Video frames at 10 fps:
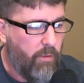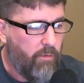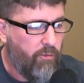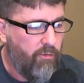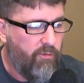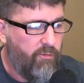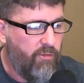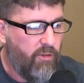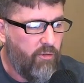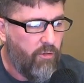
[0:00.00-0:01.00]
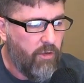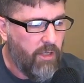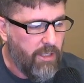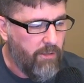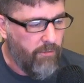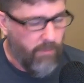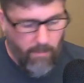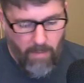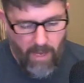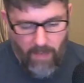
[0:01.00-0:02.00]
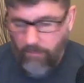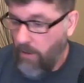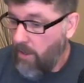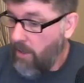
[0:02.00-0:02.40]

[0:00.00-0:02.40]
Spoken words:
one fits your needs the best.